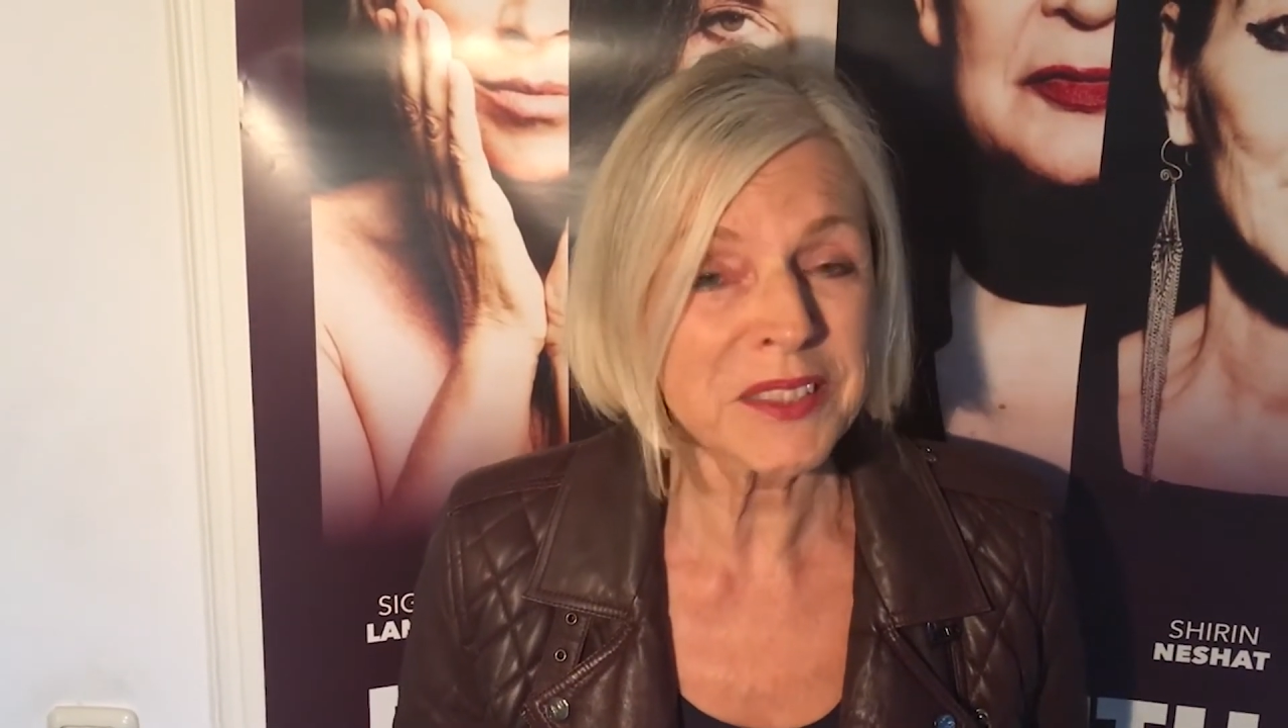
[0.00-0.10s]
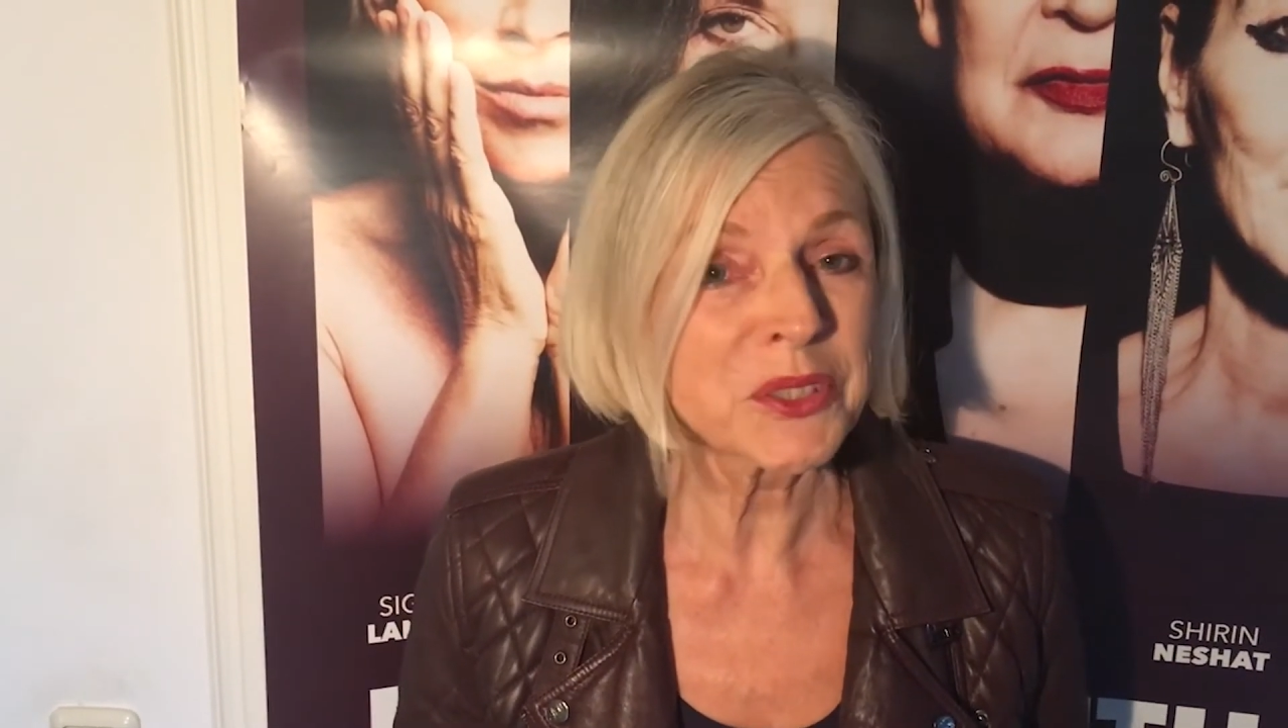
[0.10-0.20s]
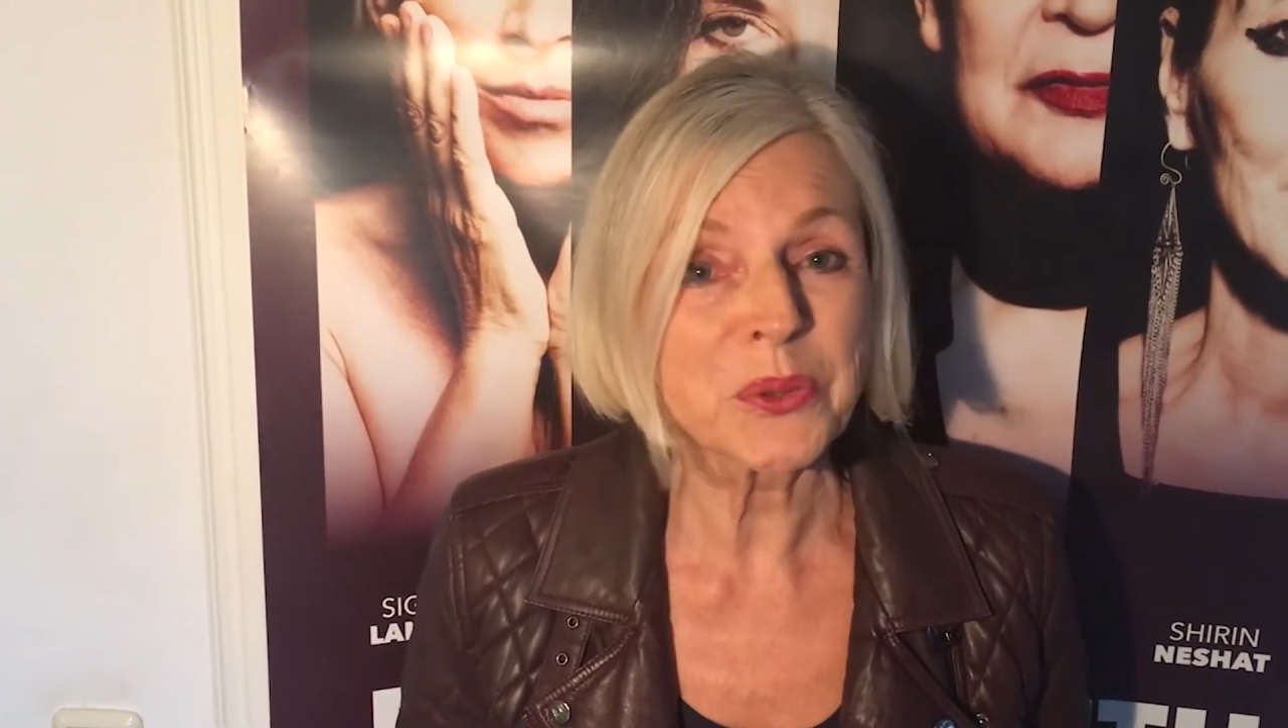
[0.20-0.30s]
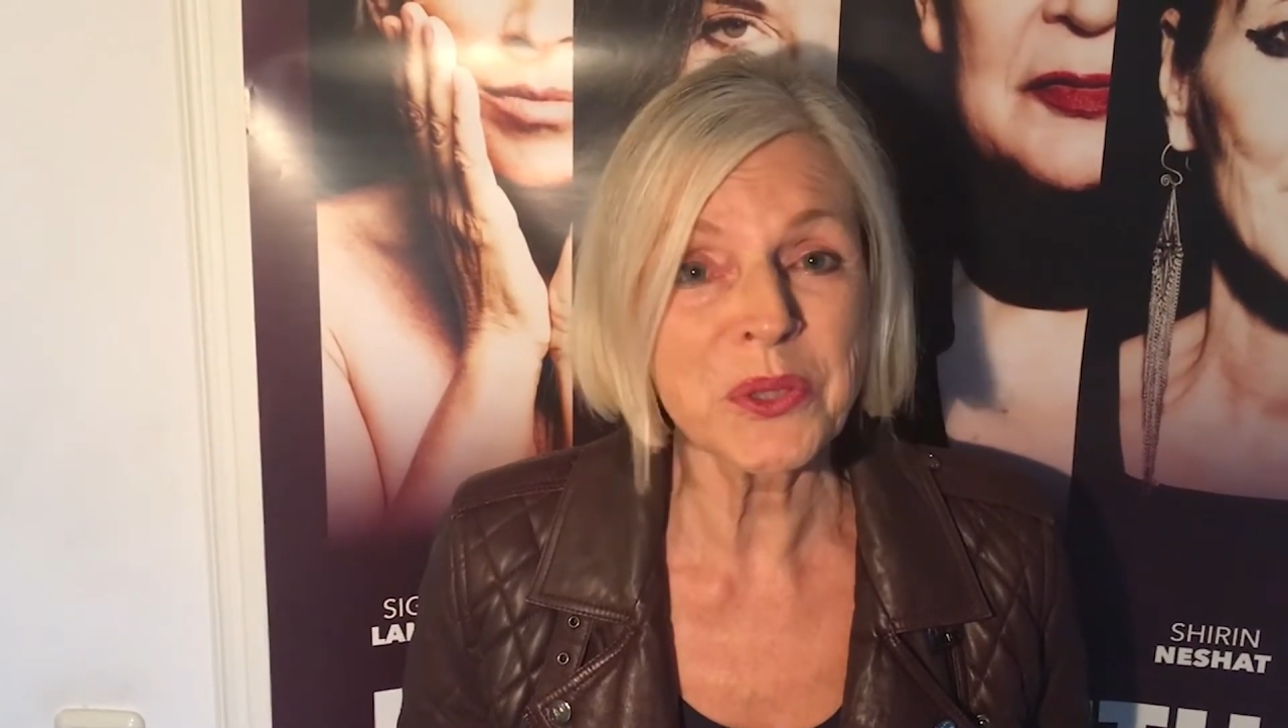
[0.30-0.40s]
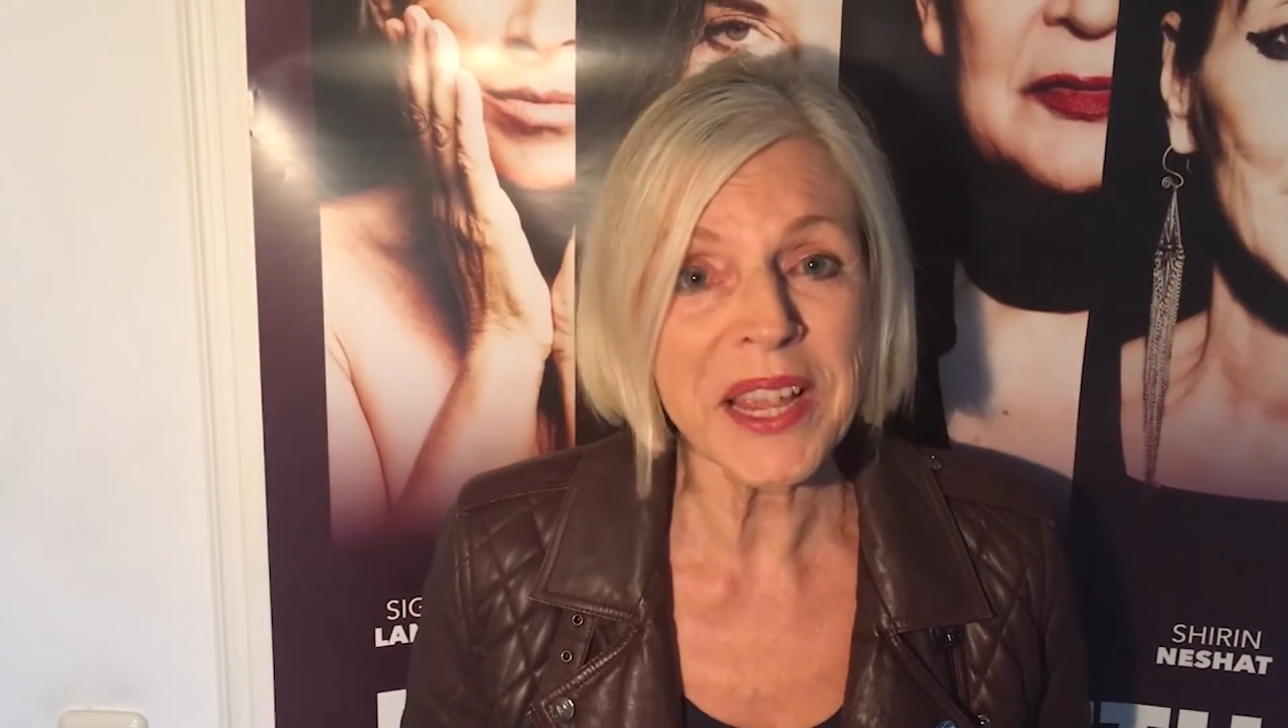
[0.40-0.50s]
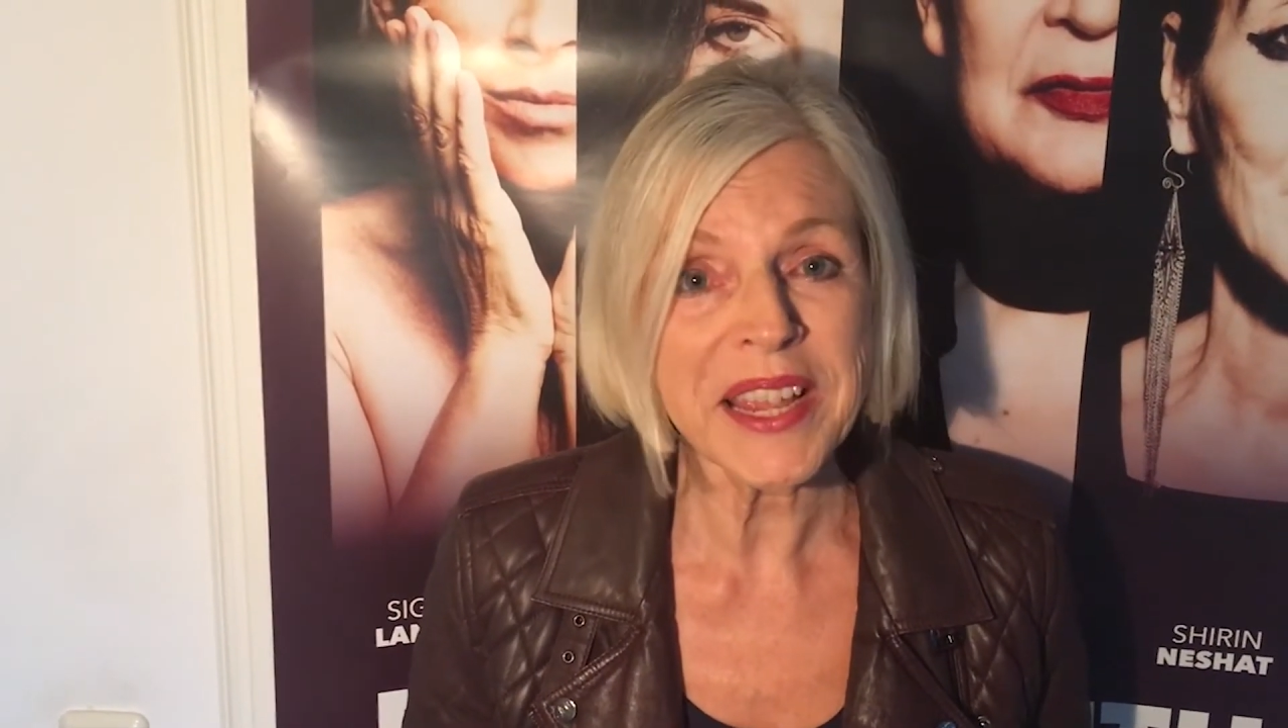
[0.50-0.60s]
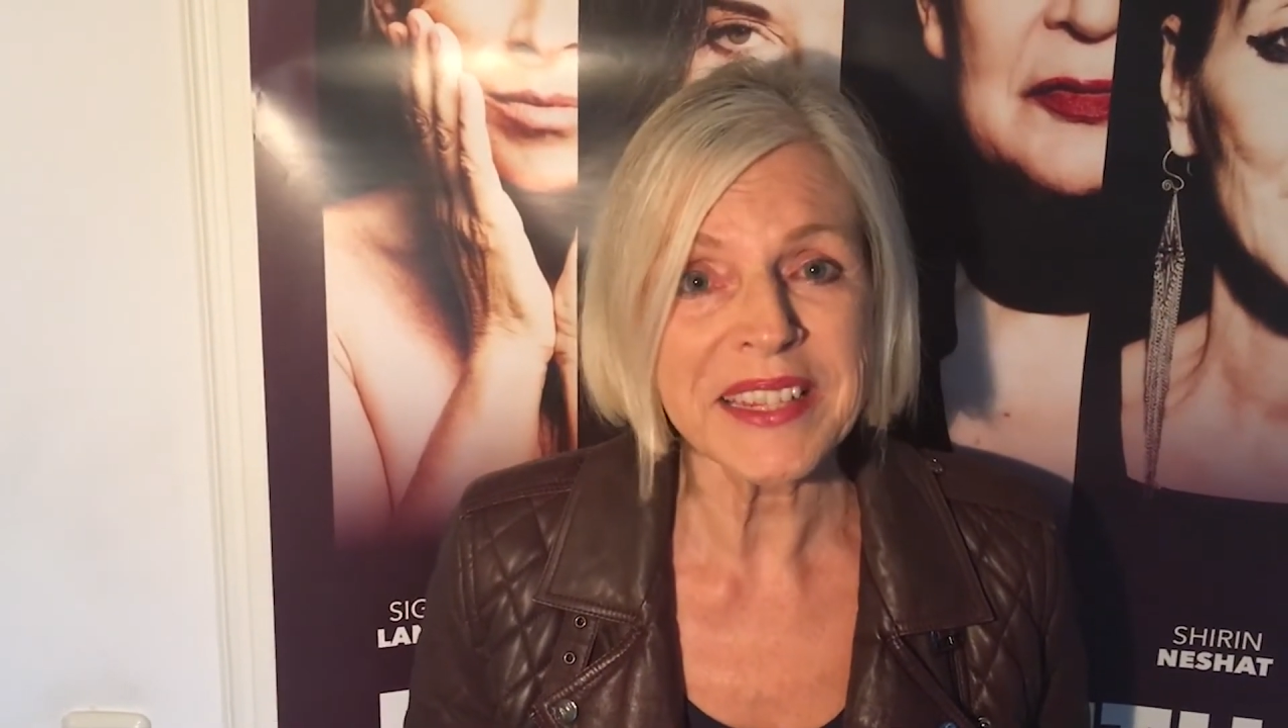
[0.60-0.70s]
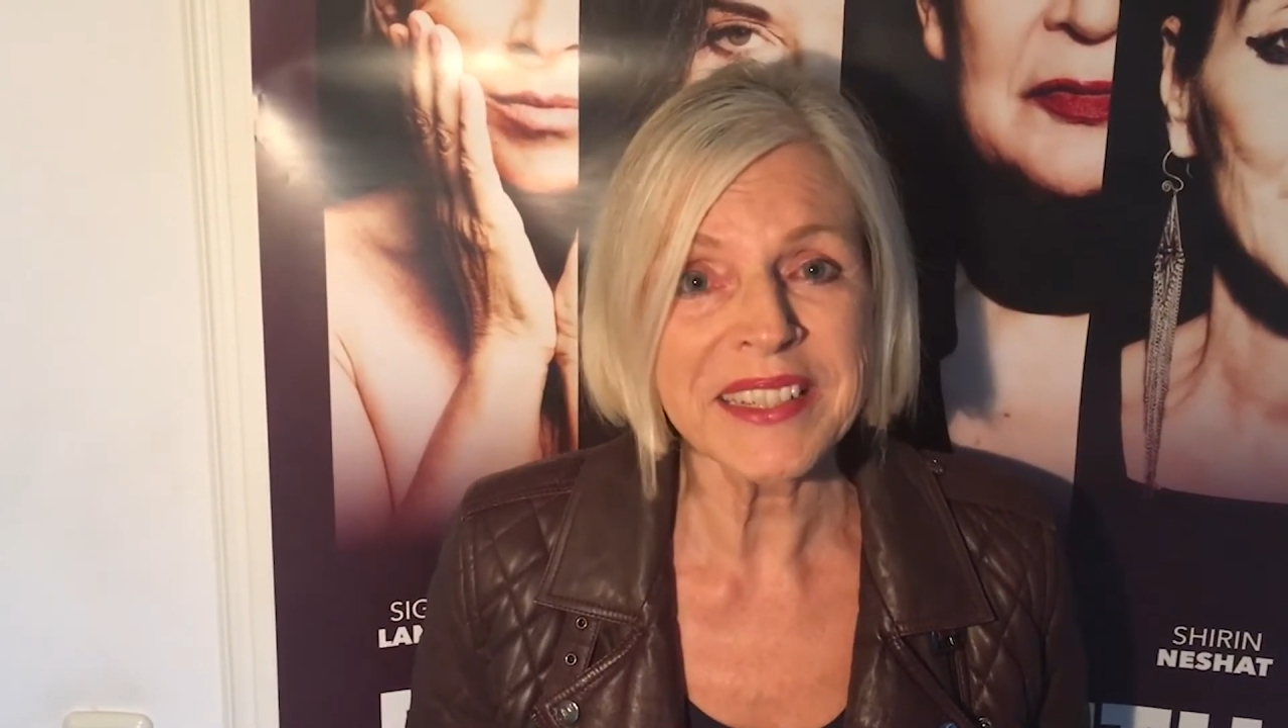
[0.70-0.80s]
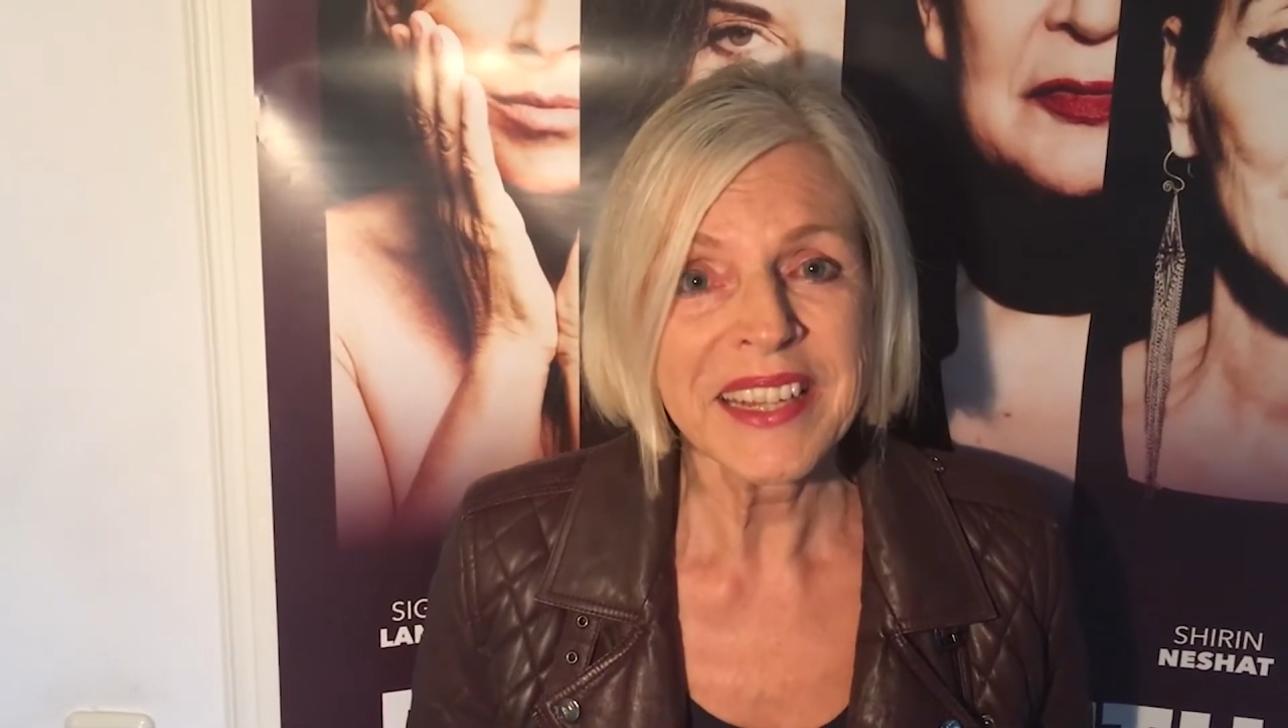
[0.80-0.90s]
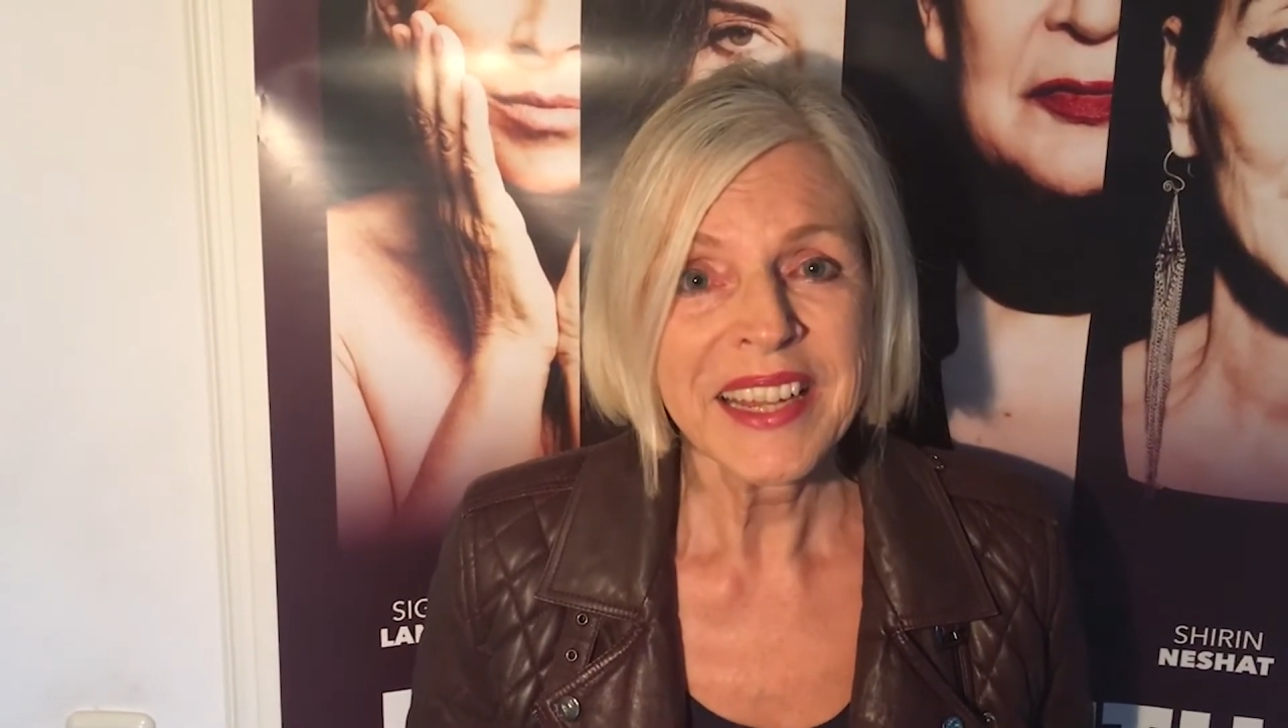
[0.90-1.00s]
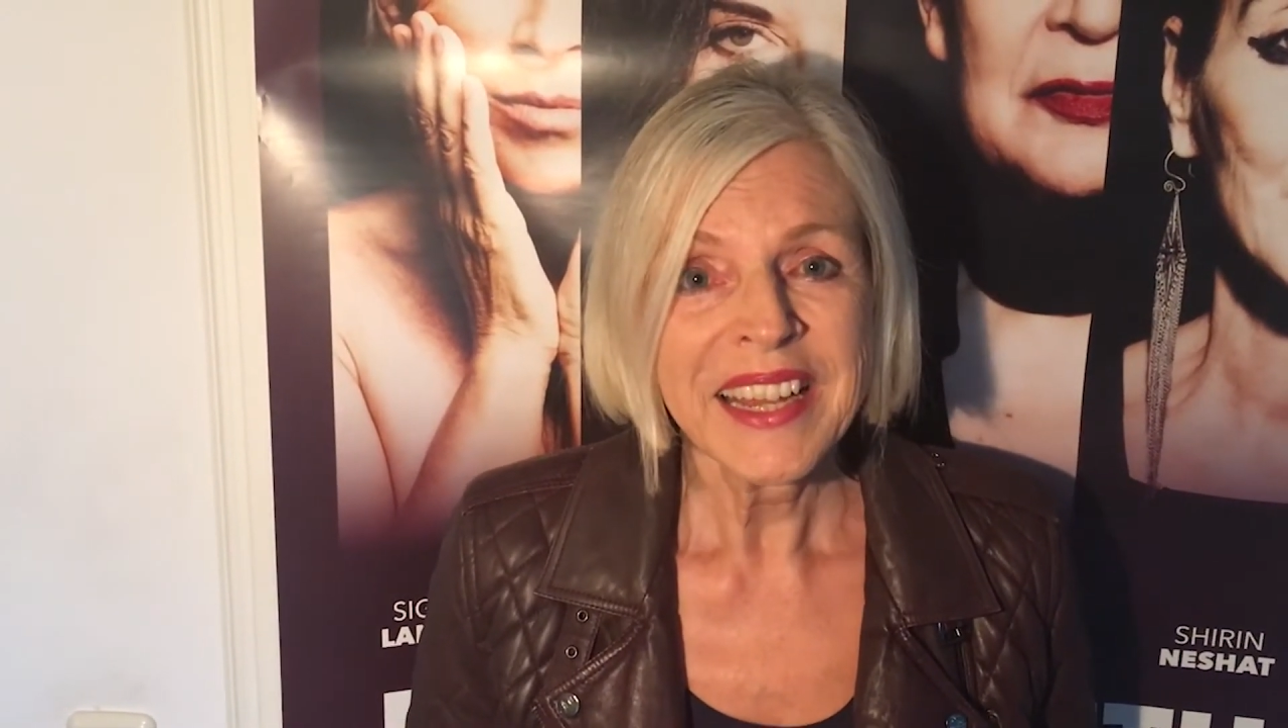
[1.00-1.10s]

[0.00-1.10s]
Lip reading: to take.